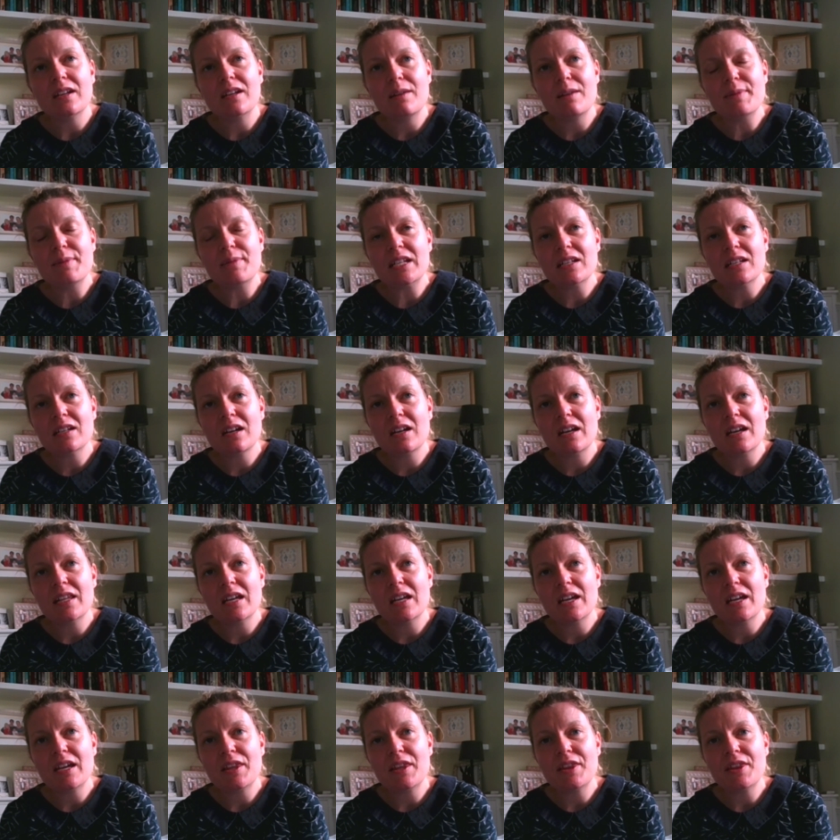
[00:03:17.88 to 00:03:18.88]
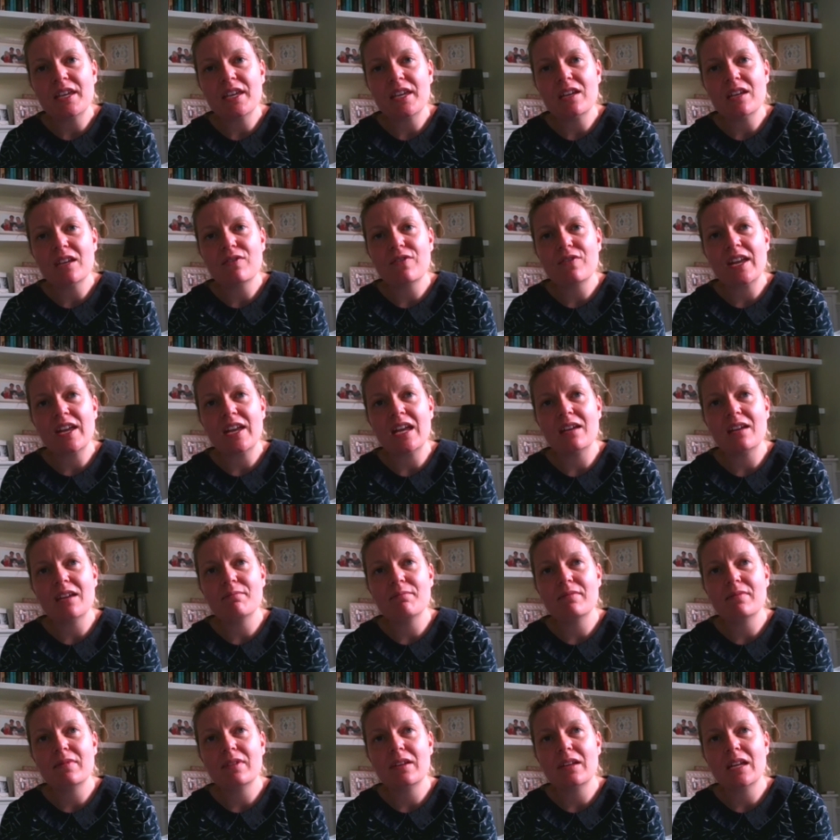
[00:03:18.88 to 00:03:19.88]
I mean, I think for
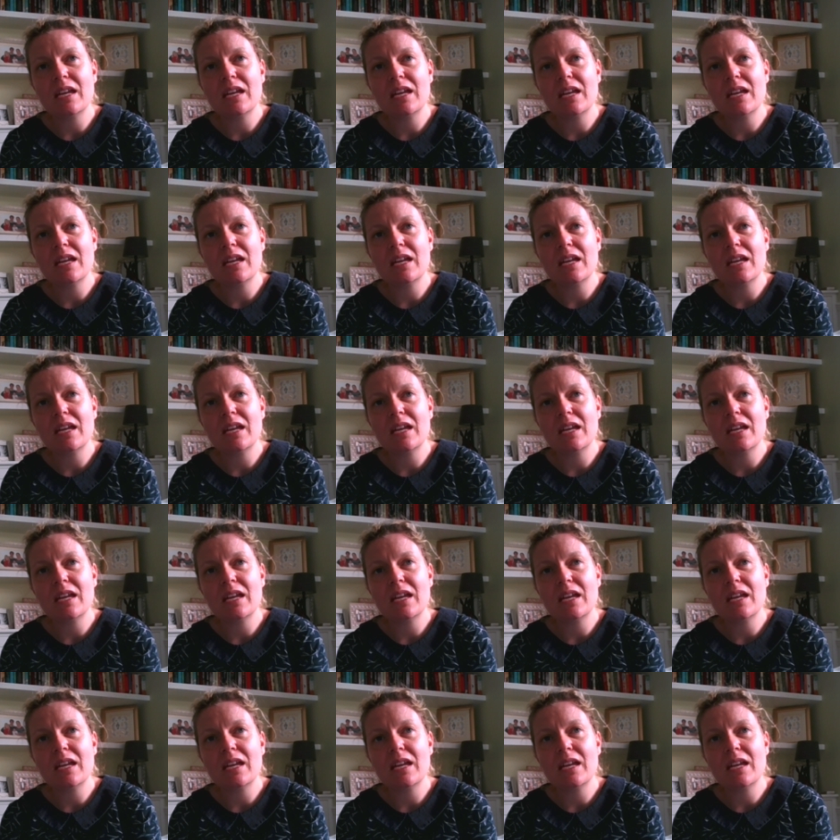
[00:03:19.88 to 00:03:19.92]
him,